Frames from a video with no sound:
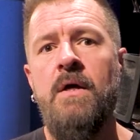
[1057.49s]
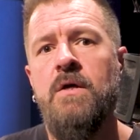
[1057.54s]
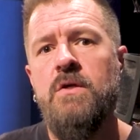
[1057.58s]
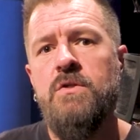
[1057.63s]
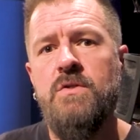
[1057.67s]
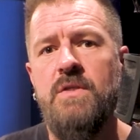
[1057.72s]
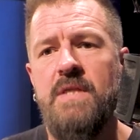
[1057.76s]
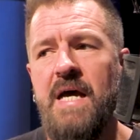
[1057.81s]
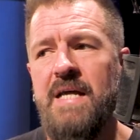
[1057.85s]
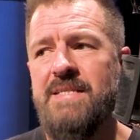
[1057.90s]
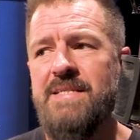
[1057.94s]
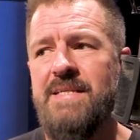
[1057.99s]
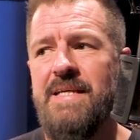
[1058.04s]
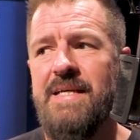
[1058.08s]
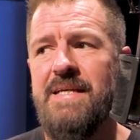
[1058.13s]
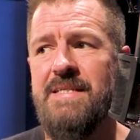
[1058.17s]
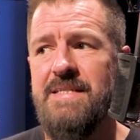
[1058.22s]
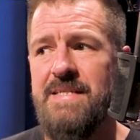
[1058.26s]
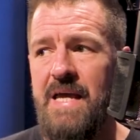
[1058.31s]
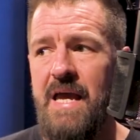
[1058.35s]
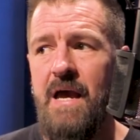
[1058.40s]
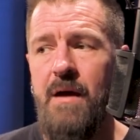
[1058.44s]
So that's an
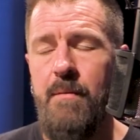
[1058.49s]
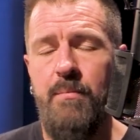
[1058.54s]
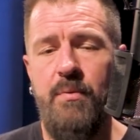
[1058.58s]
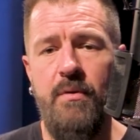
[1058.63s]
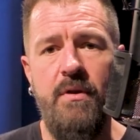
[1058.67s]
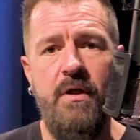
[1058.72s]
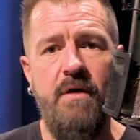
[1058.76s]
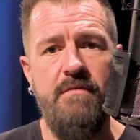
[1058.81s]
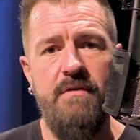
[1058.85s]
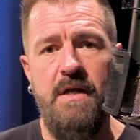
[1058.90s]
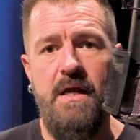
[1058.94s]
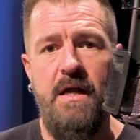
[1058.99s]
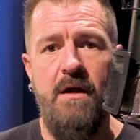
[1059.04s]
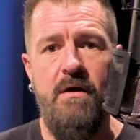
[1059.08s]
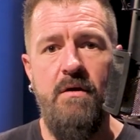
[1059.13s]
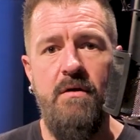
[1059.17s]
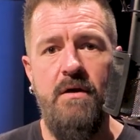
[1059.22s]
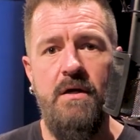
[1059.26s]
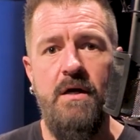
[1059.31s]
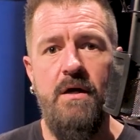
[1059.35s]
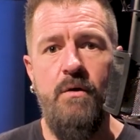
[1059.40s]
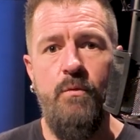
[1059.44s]
example of an
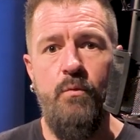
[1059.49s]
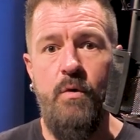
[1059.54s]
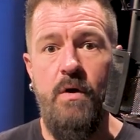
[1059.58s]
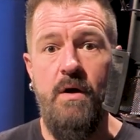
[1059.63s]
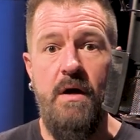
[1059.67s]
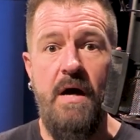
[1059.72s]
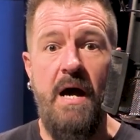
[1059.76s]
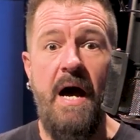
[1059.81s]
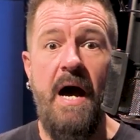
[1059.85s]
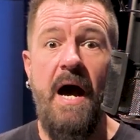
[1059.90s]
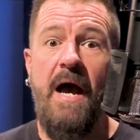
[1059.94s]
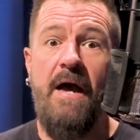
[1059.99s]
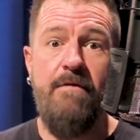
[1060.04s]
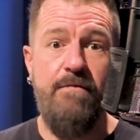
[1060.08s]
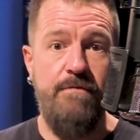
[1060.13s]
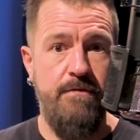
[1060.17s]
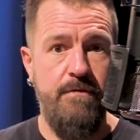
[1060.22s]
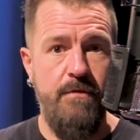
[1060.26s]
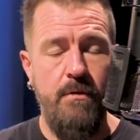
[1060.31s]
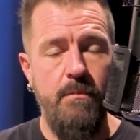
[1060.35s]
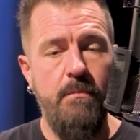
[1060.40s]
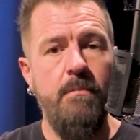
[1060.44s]
area where
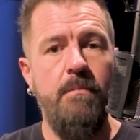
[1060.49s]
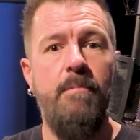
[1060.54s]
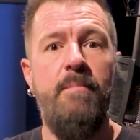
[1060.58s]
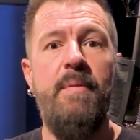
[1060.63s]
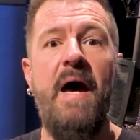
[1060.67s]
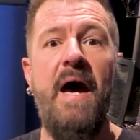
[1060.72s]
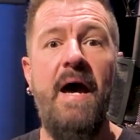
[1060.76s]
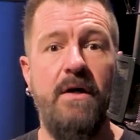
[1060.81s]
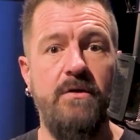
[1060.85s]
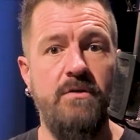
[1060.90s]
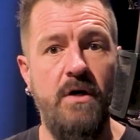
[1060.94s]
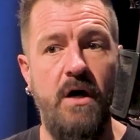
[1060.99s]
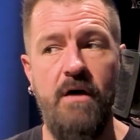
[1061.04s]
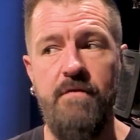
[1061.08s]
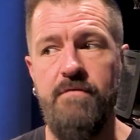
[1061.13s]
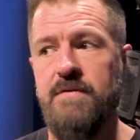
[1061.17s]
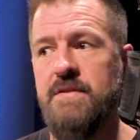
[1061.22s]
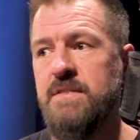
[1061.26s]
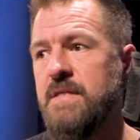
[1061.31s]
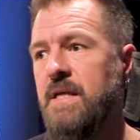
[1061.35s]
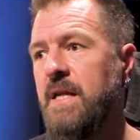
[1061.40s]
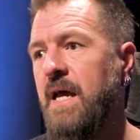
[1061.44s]
I've backed
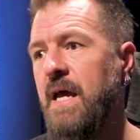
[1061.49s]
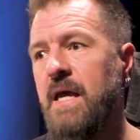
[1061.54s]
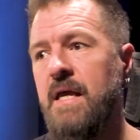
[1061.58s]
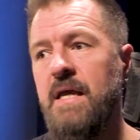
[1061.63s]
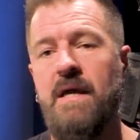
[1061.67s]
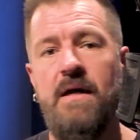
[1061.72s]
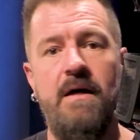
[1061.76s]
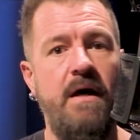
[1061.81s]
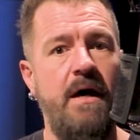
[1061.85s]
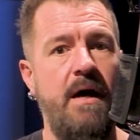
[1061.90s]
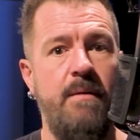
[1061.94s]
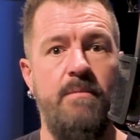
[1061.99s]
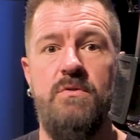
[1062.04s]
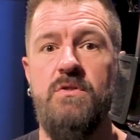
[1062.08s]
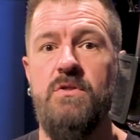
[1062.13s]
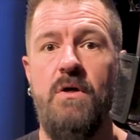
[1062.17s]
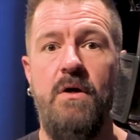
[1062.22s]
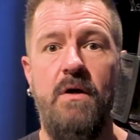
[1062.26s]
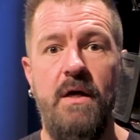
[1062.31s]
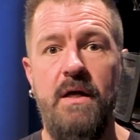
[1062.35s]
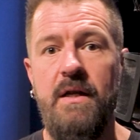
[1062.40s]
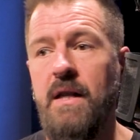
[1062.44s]
off and said, hey, I'm
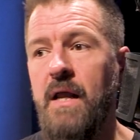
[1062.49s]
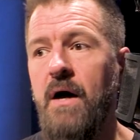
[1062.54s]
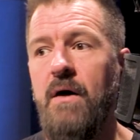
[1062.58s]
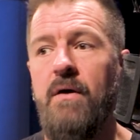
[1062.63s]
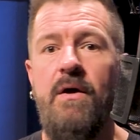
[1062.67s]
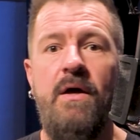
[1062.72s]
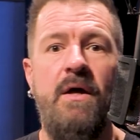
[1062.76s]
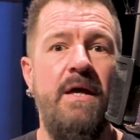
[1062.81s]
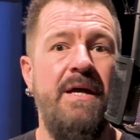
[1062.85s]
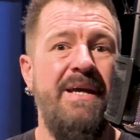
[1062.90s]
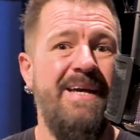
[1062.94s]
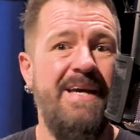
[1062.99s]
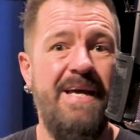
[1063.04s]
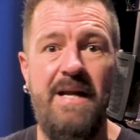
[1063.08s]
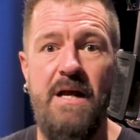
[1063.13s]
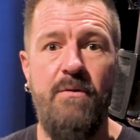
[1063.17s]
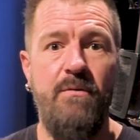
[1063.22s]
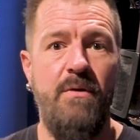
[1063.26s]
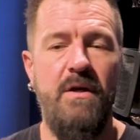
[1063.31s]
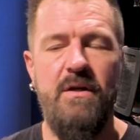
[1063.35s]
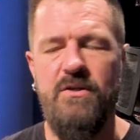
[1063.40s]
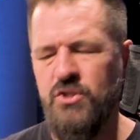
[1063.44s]
sorry. Now, can
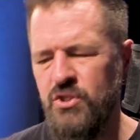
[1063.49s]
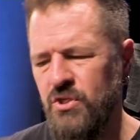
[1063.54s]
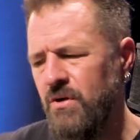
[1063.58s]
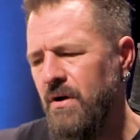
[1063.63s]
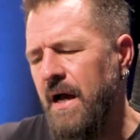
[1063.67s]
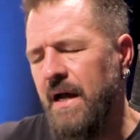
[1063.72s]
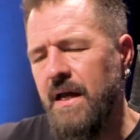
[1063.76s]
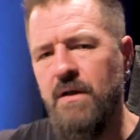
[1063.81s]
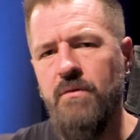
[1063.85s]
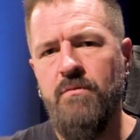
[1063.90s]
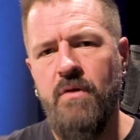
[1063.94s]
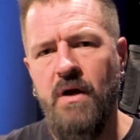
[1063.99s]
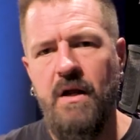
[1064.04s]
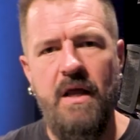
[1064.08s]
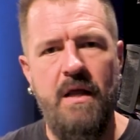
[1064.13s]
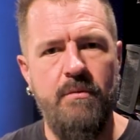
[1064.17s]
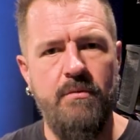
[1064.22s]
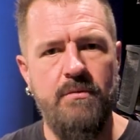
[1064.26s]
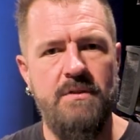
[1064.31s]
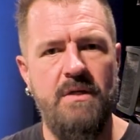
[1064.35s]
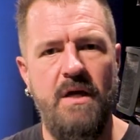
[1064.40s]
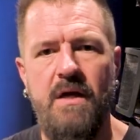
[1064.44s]
I run it? Sure, I can run
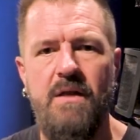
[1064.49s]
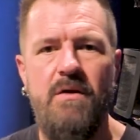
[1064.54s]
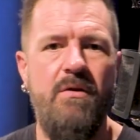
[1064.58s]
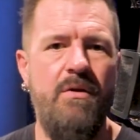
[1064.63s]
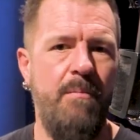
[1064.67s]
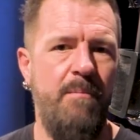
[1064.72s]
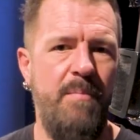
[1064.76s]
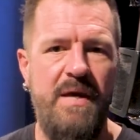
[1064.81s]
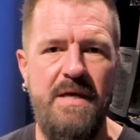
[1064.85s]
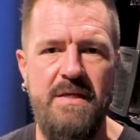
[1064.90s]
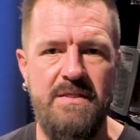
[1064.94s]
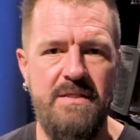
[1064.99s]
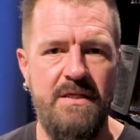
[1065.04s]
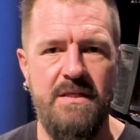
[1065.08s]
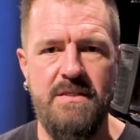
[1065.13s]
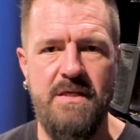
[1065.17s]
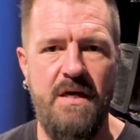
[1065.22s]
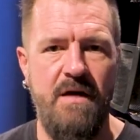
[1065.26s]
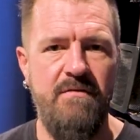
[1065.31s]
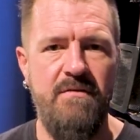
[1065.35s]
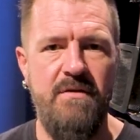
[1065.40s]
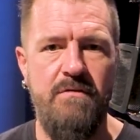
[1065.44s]
Ableton. I know the
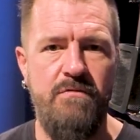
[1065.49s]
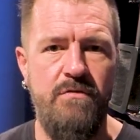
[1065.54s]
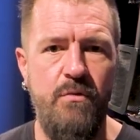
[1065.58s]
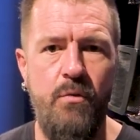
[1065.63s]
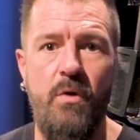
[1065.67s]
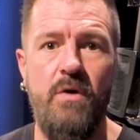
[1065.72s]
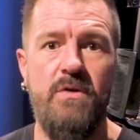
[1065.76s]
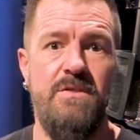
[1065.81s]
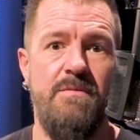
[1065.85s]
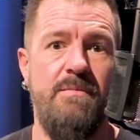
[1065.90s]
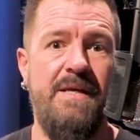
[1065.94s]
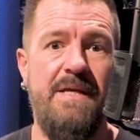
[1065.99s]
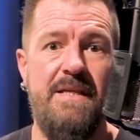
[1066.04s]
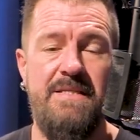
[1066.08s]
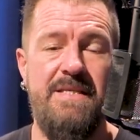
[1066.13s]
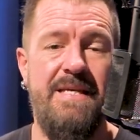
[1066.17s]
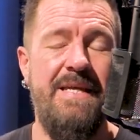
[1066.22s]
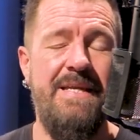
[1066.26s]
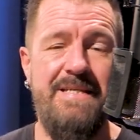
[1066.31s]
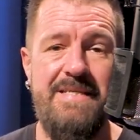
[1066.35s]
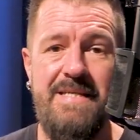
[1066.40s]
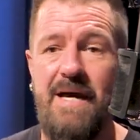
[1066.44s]
basics of it. If you want somebody that's
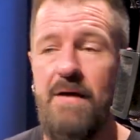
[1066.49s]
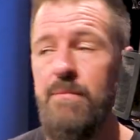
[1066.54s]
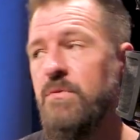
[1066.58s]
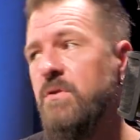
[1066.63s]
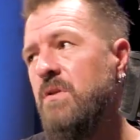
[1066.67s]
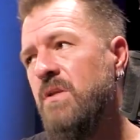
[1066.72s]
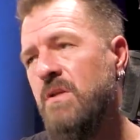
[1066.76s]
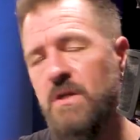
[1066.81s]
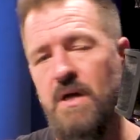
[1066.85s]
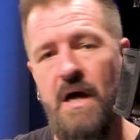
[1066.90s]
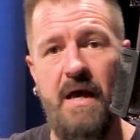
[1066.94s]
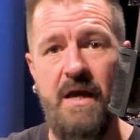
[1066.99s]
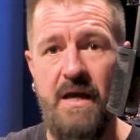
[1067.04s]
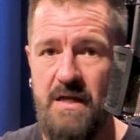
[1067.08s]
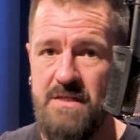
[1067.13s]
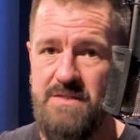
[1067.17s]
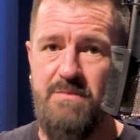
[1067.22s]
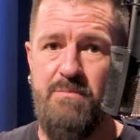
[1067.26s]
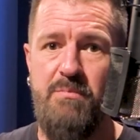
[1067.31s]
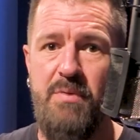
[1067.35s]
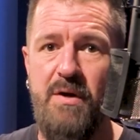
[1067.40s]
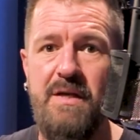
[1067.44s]
in-depth, you need to, I
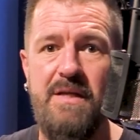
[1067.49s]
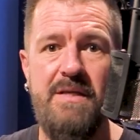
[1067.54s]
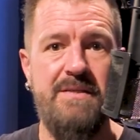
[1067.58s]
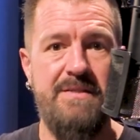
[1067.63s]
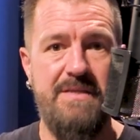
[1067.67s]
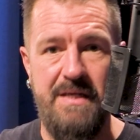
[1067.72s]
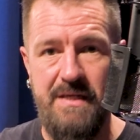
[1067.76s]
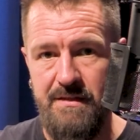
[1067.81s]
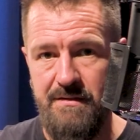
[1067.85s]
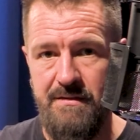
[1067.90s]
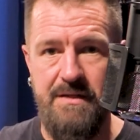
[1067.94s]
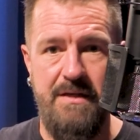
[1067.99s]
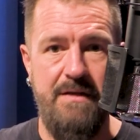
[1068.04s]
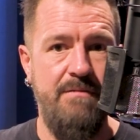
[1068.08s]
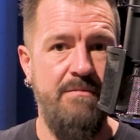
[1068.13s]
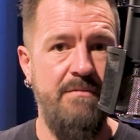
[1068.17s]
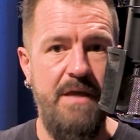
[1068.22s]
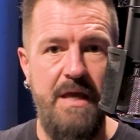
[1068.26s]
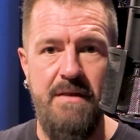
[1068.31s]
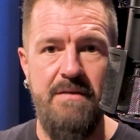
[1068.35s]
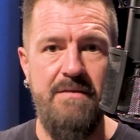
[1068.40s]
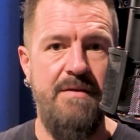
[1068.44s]
got some buddies that
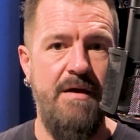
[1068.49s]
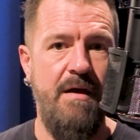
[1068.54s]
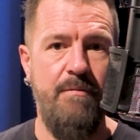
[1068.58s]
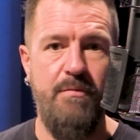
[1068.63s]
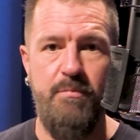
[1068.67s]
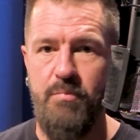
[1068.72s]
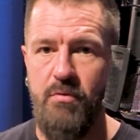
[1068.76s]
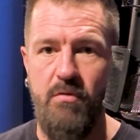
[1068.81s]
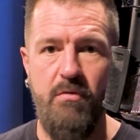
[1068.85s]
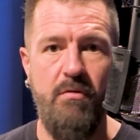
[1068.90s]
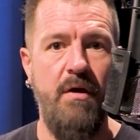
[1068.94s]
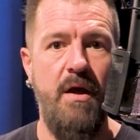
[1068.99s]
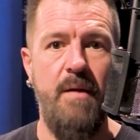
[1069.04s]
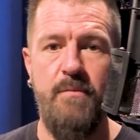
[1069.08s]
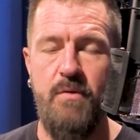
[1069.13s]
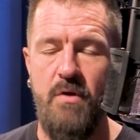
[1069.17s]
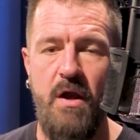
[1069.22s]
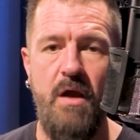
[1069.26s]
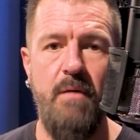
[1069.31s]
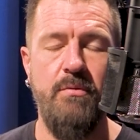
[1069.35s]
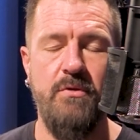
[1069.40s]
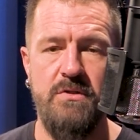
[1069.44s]
can in-depth program
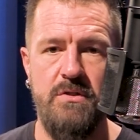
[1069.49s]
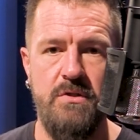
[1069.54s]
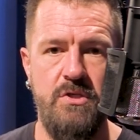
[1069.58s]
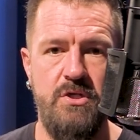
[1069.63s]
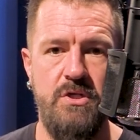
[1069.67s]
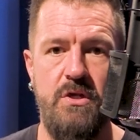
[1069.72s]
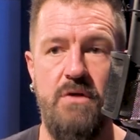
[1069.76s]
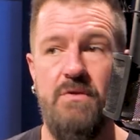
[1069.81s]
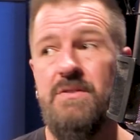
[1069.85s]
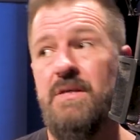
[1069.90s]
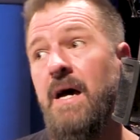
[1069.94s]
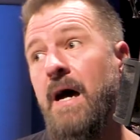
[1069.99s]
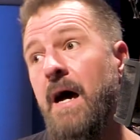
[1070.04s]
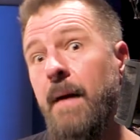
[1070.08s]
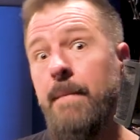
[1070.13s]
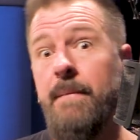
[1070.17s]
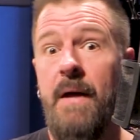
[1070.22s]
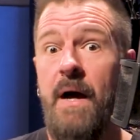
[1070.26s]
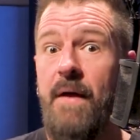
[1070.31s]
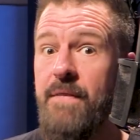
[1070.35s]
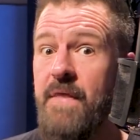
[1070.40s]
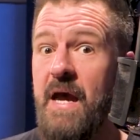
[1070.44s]
your Ableton shows.
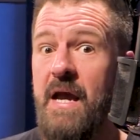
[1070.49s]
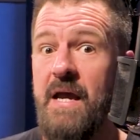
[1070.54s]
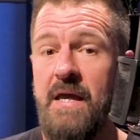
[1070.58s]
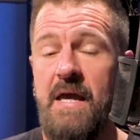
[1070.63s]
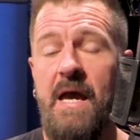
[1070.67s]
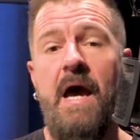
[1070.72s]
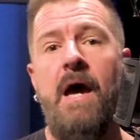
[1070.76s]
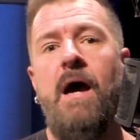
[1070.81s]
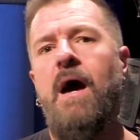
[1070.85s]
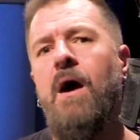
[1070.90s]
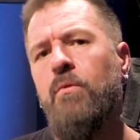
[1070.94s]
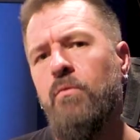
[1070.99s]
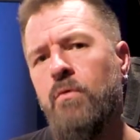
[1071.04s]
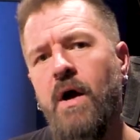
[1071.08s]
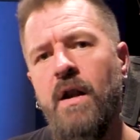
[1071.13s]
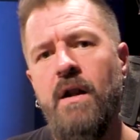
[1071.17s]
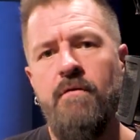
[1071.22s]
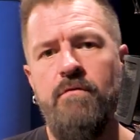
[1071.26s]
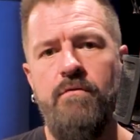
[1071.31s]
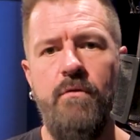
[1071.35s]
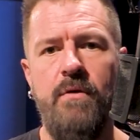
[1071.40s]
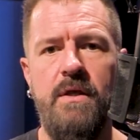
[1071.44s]
I'm not that cat. I'll
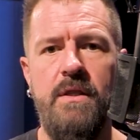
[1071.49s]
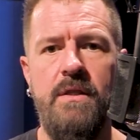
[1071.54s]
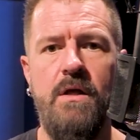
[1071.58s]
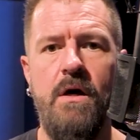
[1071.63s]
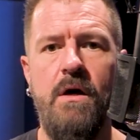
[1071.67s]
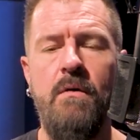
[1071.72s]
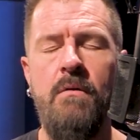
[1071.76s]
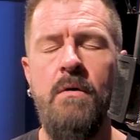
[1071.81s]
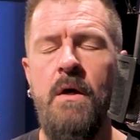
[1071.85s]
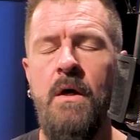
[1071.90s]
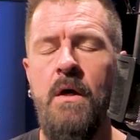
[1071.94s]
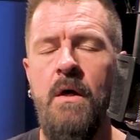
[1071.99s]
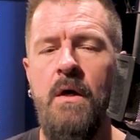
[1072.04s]
run it for you, though.